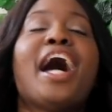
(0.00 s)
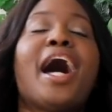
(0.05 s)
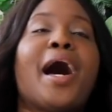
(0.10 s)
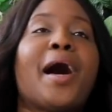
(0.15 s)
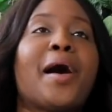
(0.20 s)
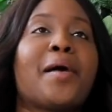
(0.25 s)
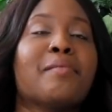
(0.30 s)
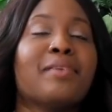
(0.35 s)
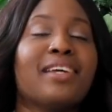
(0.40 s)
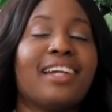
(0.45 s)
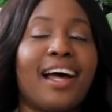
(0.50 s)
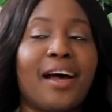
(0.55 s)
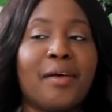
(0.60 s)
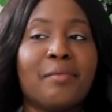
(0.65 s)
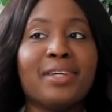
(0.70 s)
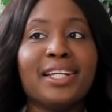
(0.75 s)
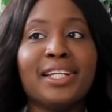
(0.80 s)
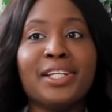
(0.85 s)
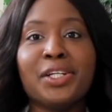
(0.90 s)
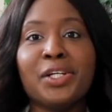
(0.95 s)

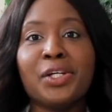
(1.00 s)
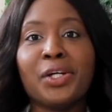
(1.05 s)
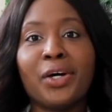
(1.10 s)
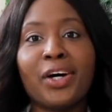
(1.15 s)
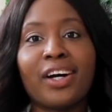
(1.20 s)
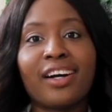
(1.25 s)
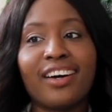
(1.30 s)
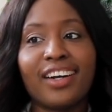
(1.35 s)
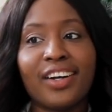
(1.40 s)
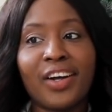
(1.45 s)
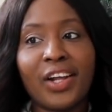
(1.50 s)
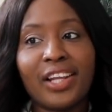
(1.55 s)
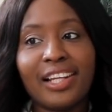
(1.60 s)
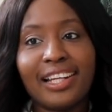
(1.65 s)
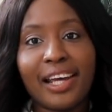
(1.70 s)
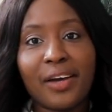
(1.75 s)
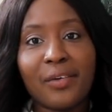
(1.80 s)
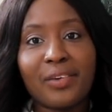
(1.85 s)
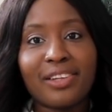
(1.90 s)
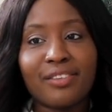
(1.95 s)
I'm in New York on
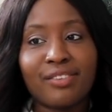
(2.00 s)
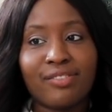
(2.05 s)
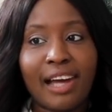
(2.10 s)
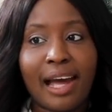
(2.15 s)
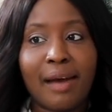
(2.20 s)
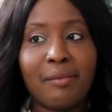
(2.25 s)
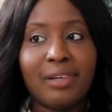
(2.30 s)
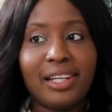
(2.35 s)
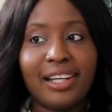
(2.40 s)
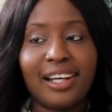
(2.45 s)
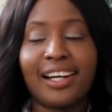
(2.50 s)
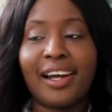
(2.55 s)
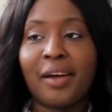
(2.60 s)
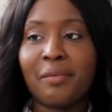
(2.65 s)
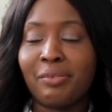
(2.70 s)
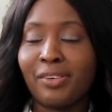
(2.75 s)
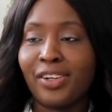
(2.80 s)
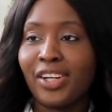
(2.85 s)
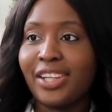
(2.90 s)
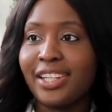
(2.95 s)
holiday with the family, and I
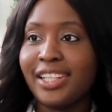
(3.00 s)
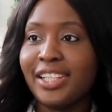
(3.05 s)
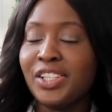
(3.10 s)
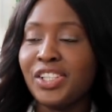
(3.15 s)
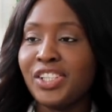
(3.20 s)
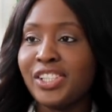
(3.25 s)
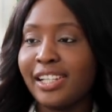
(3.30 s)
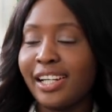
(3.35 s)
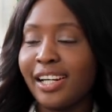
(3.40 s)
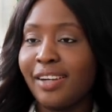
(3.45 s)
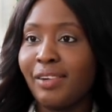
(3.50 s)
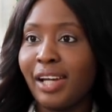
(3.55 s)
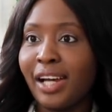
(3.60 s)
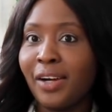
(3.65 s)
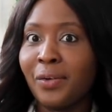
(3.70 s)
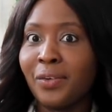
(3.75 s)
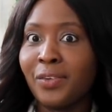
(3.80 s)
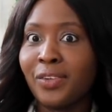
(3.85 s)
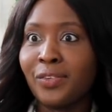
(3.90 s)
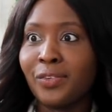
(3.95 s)
put on the news, and I'm
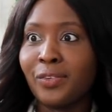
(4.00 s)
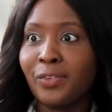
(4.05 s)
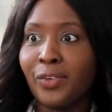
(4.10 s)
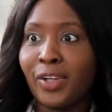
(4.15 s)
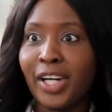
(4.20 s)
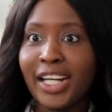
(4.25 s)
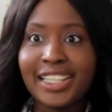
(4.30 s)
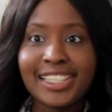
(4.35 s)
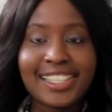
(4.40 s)
like, what?